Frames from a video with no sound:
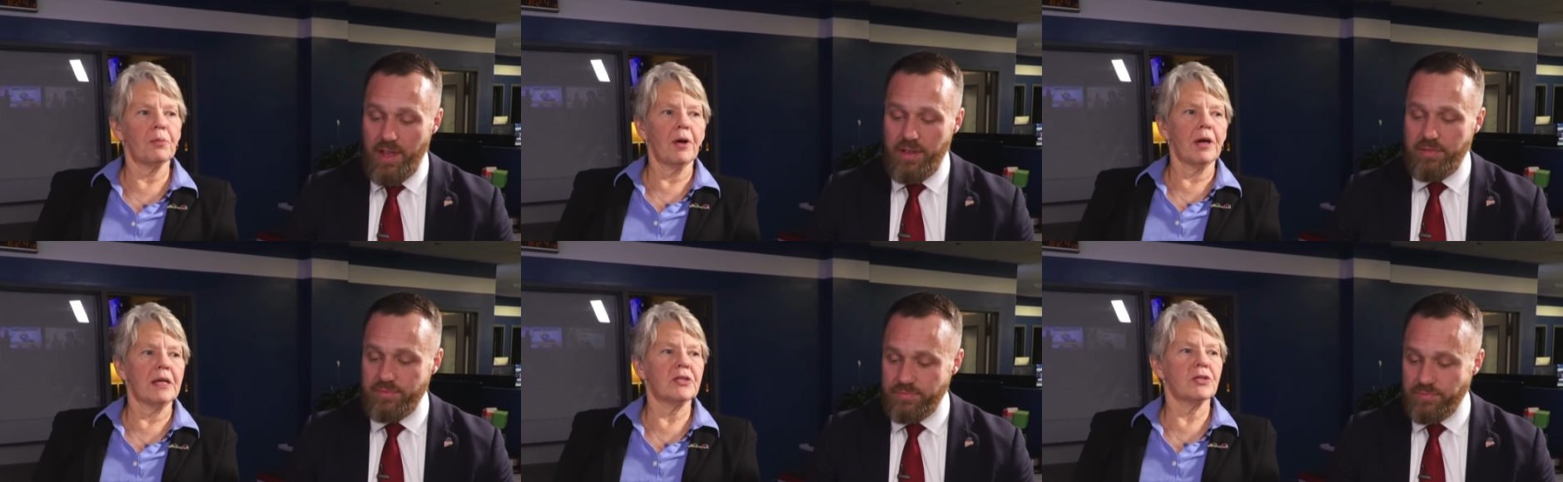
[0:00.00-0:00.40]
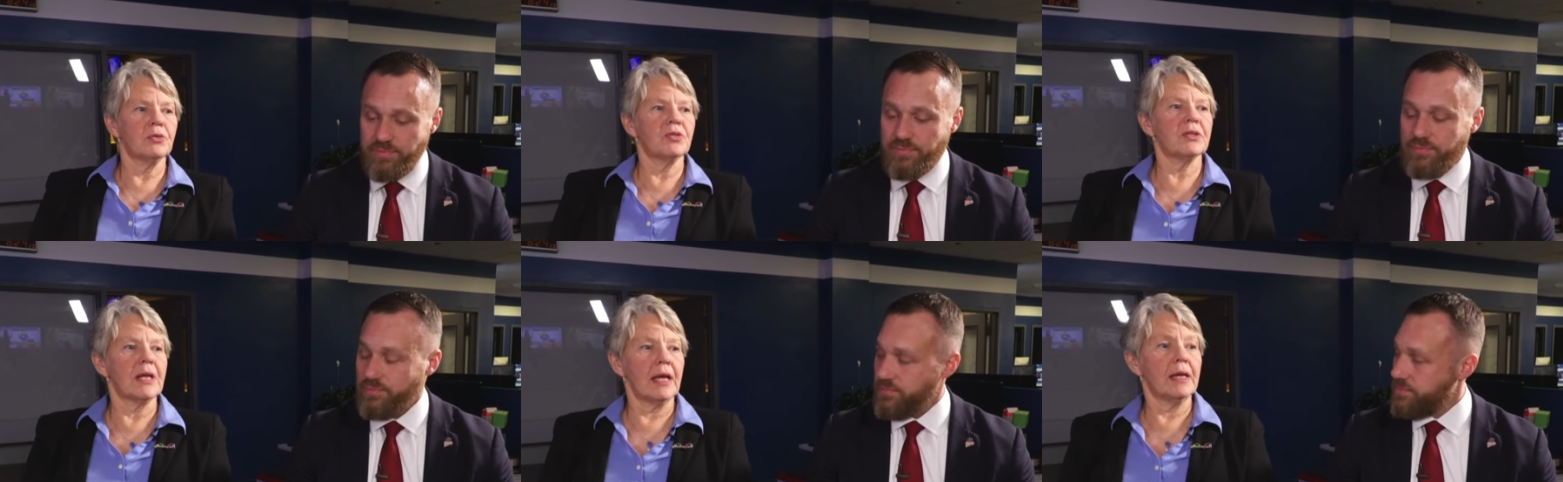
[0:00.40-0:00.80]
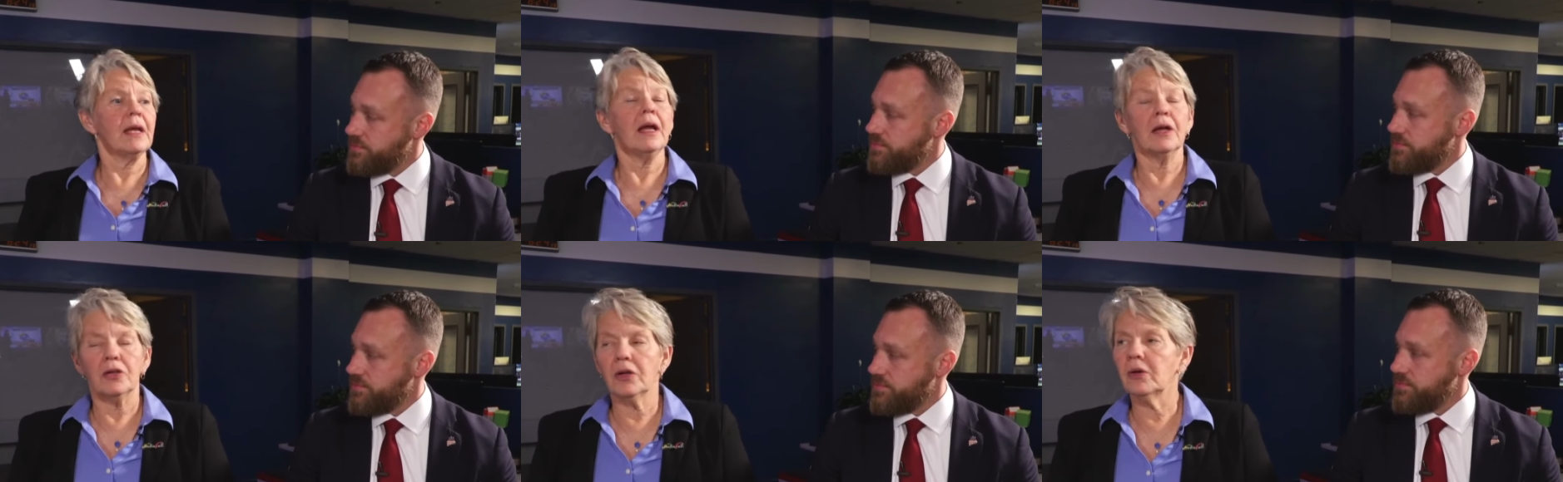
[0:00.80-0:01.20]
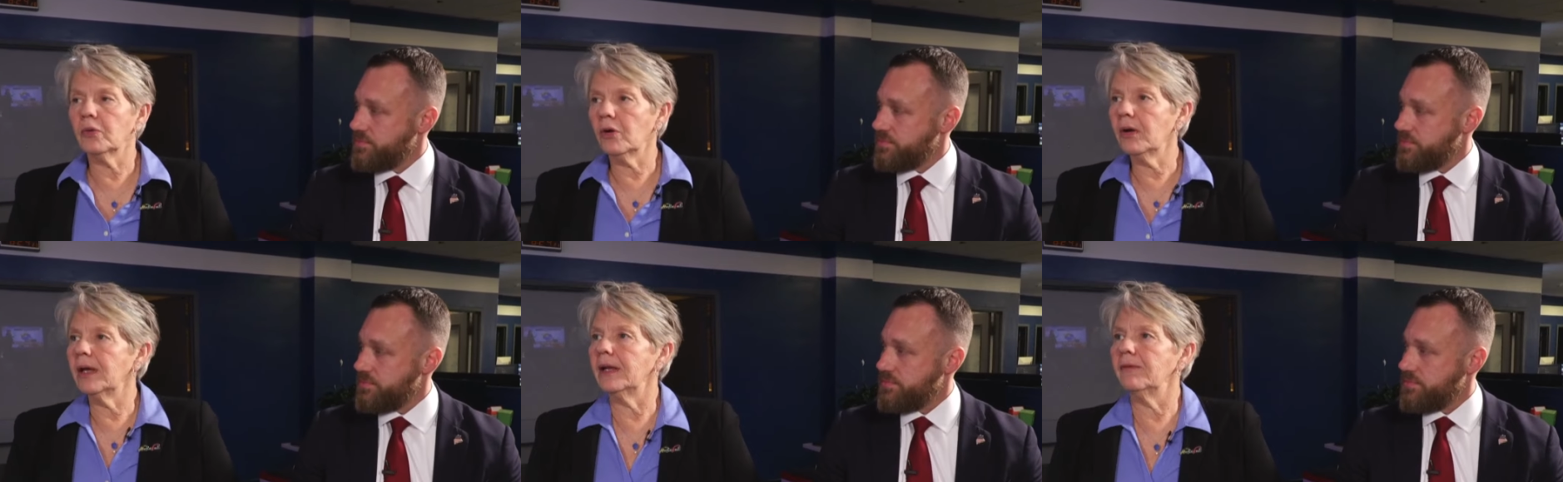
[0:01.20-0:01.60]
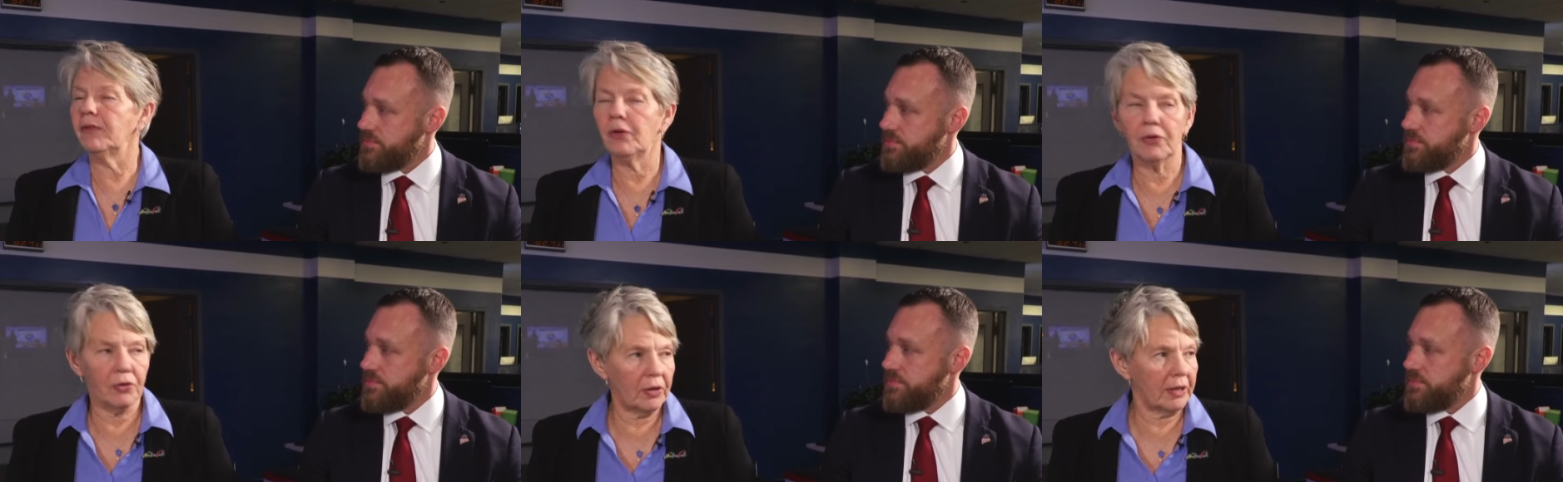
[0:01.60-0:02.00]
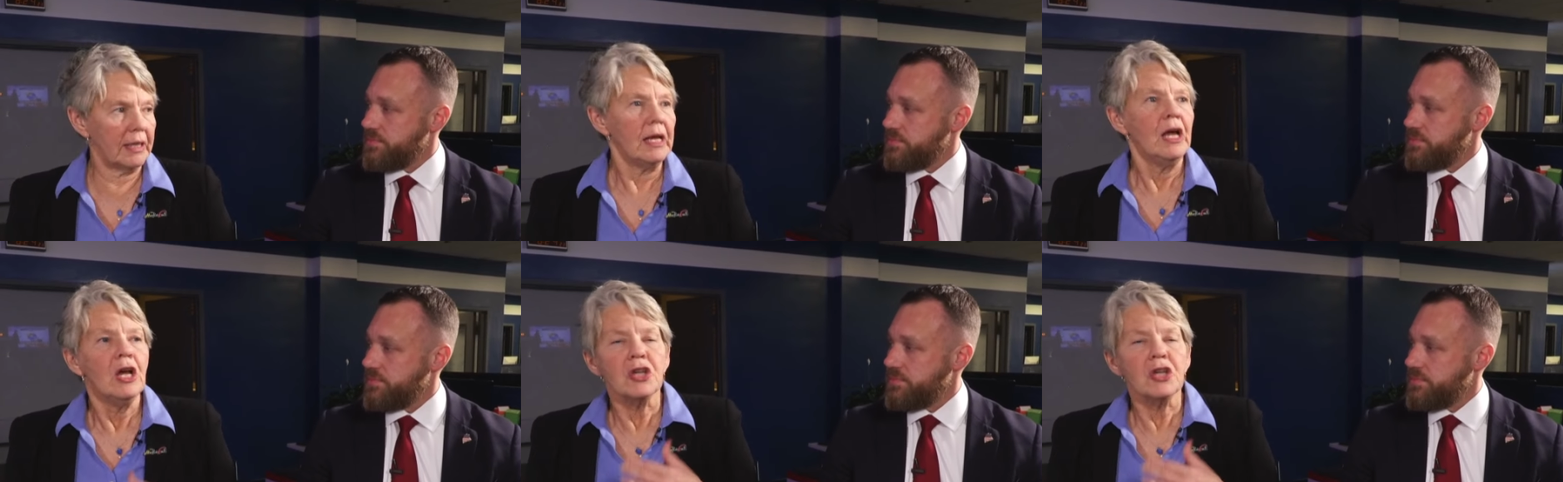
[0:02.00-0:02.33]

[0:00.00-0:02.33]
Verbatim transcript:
Speaker 1: party to say, yeah, no, go ahead and vote early.